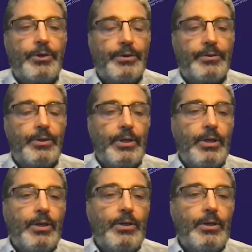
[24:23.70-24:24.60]
right.
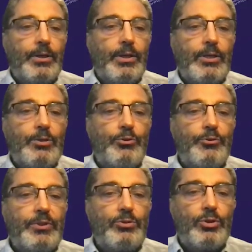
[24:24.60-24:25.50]
In
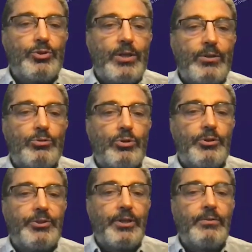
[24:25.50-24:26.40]
your research on
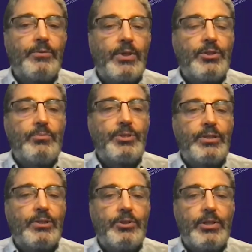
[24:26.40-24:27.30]
authoritarian regimes
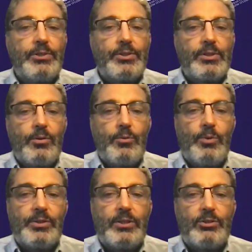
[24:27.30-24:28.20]
in Greece,
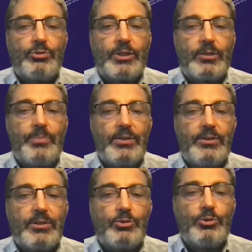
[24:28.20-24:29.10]
what historical
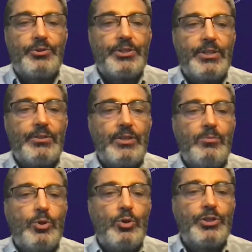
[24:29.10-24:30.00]
patterns do you see
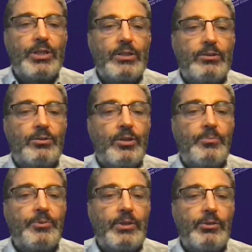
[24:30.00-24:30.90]
re-emerging in
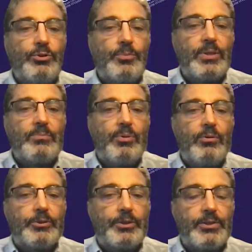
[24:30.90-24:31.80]
contemporary European
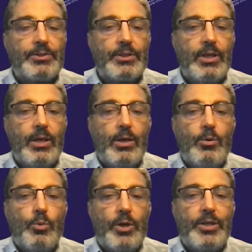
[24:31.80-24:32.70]
politics?
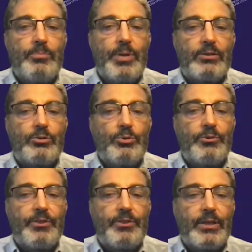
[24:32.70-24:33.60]
What impact do you
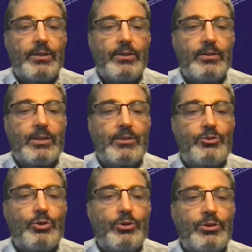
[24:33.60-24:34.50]
think the
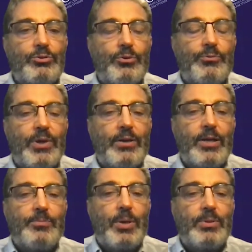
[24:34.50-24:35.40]
resurgence of
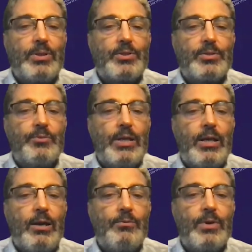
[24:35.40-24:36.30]
far-right populism will
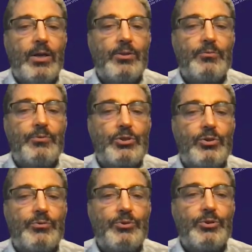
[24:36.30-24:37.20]
have on the future
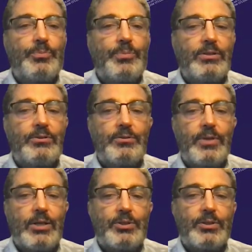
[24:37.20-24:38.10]
of European
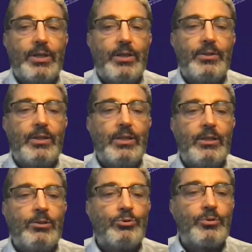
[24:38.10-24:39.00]
integration and the
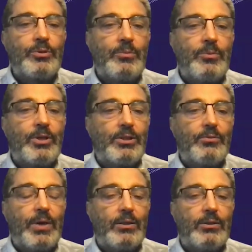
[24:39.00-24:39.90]
EU's democratic
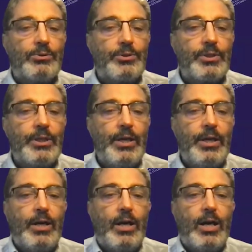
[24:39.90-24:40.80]
values?
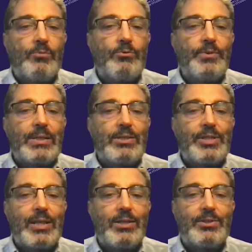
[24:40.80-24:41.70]
Are we
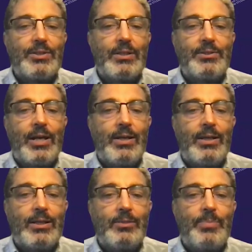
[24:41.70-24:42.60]
witnessing a
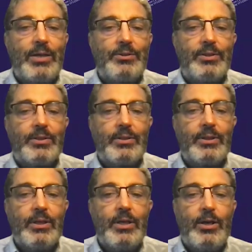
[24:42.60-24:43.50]
cyclical pattern
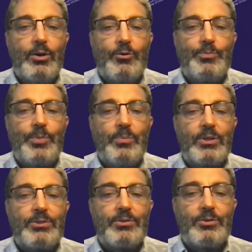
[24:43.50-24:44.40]
of
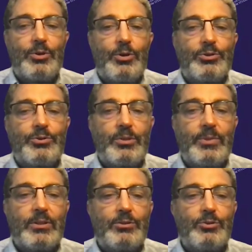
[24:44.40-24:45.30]
populist surge
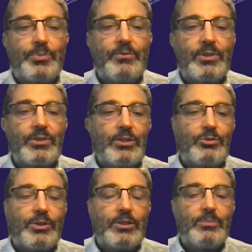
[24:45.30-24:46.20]
similar to previous
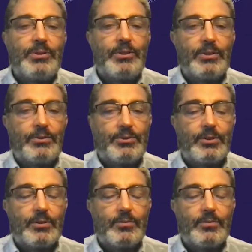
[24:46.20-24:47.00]
historical periods?